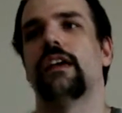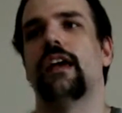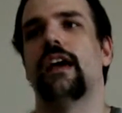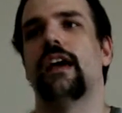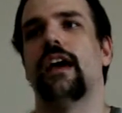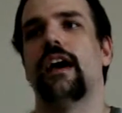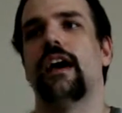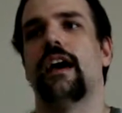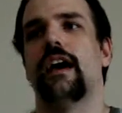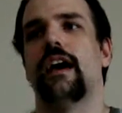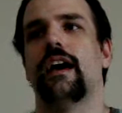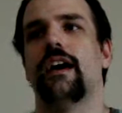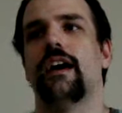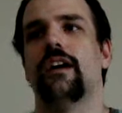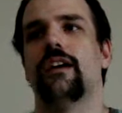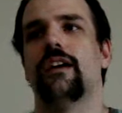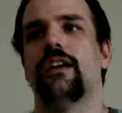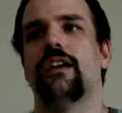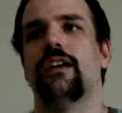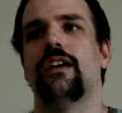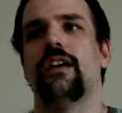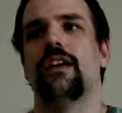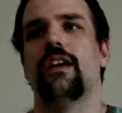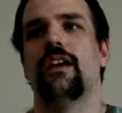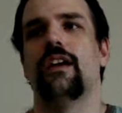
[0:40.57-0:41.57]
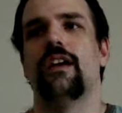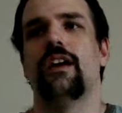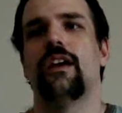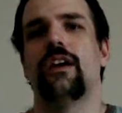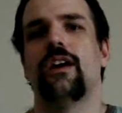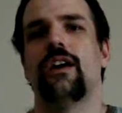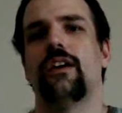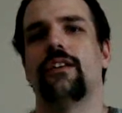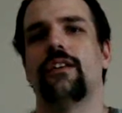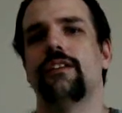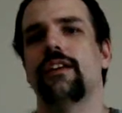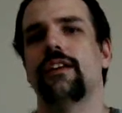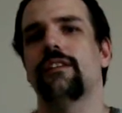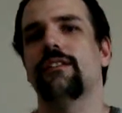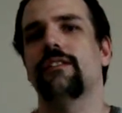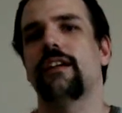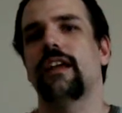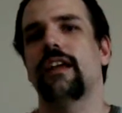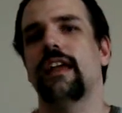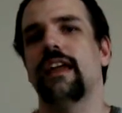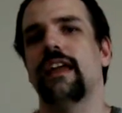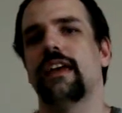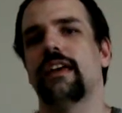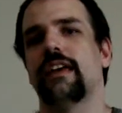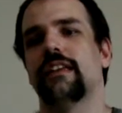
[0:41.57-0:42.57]
On the other
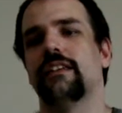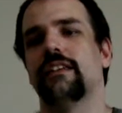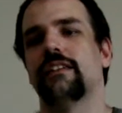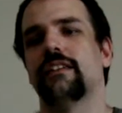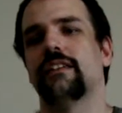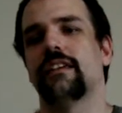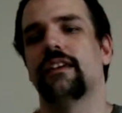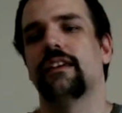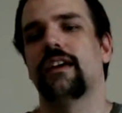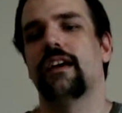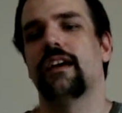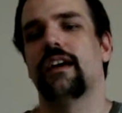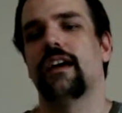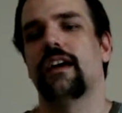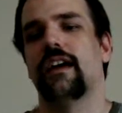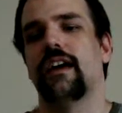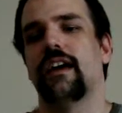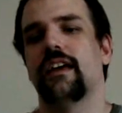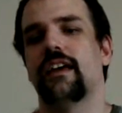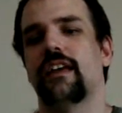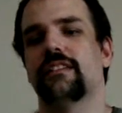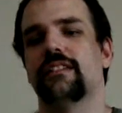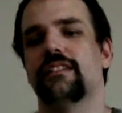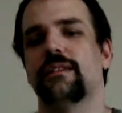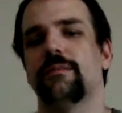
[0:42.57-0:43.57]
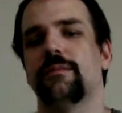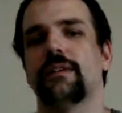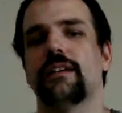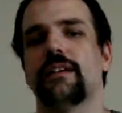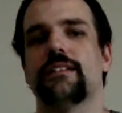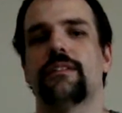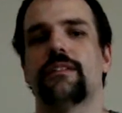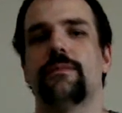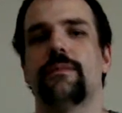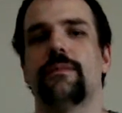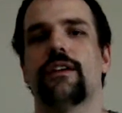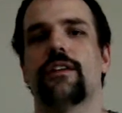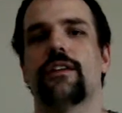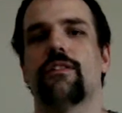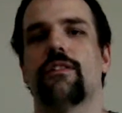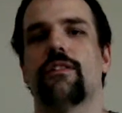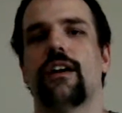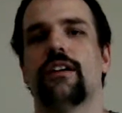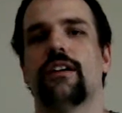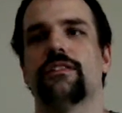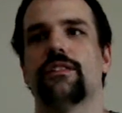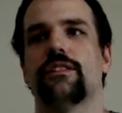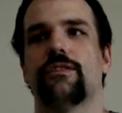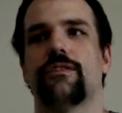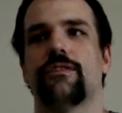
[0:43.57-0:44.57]
hand, it seems like to me a
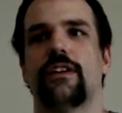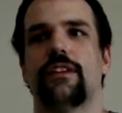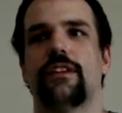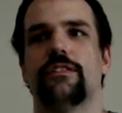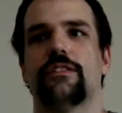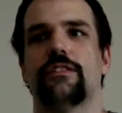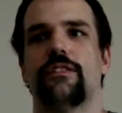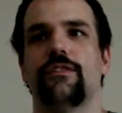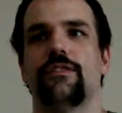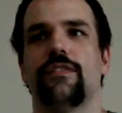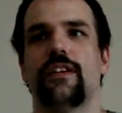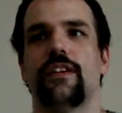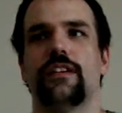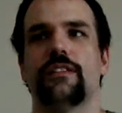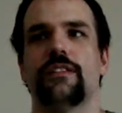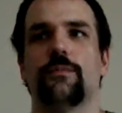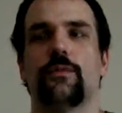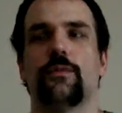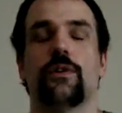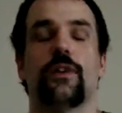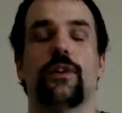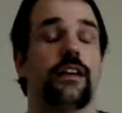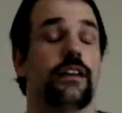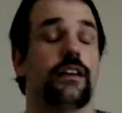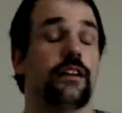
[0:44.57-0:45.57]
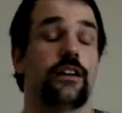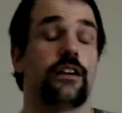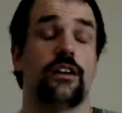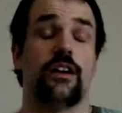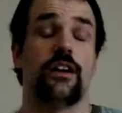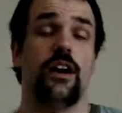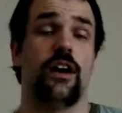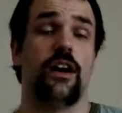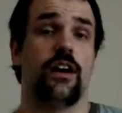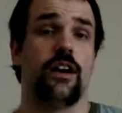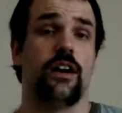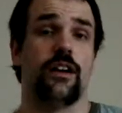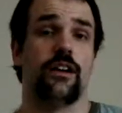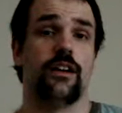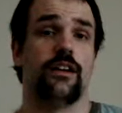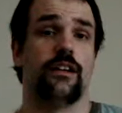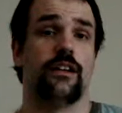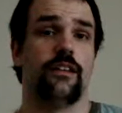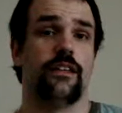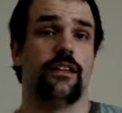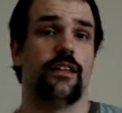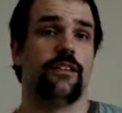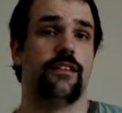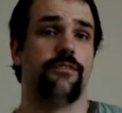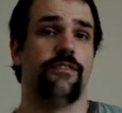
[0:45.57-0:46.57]
crossover SUV is more like a car.
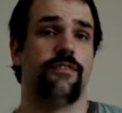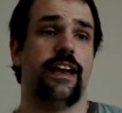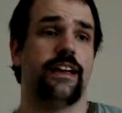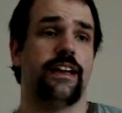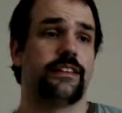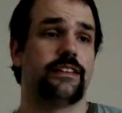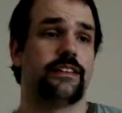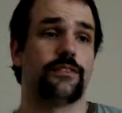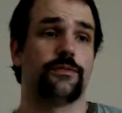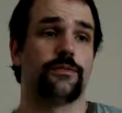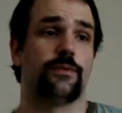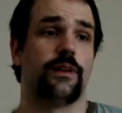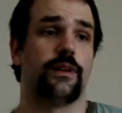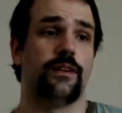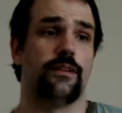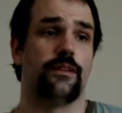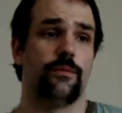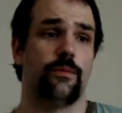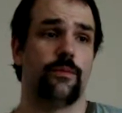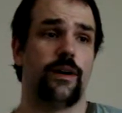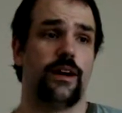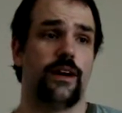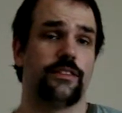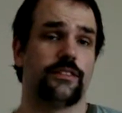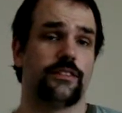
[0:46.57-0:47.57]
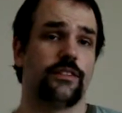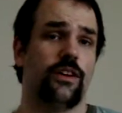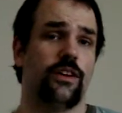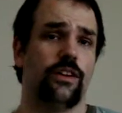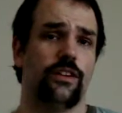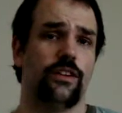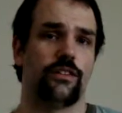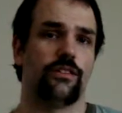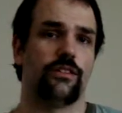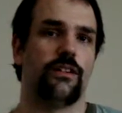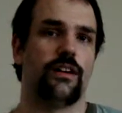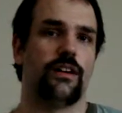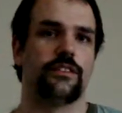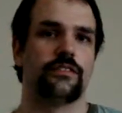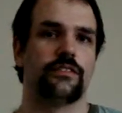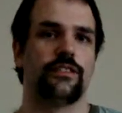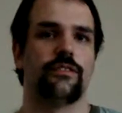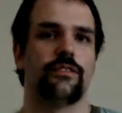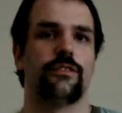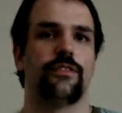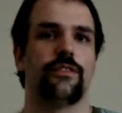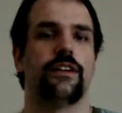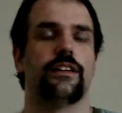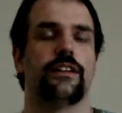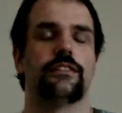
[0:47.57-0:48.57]
In fact, that's why it's called a
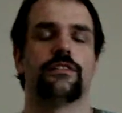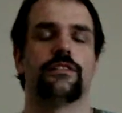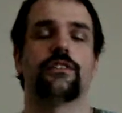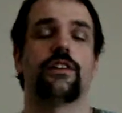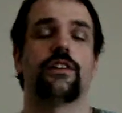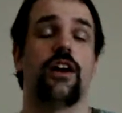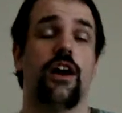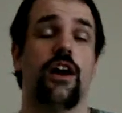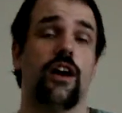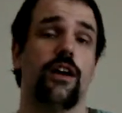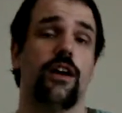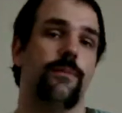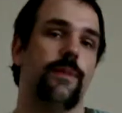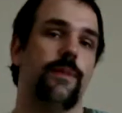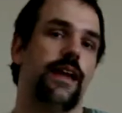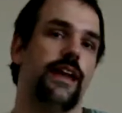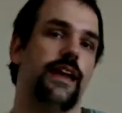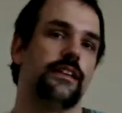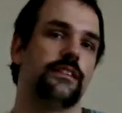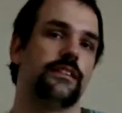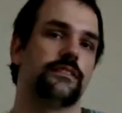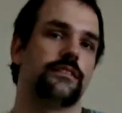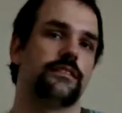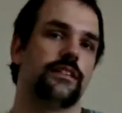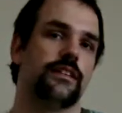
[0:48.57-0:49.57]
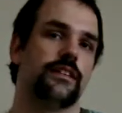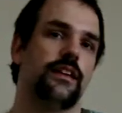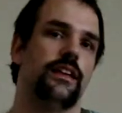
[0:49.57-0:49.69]
crossover. It's car-based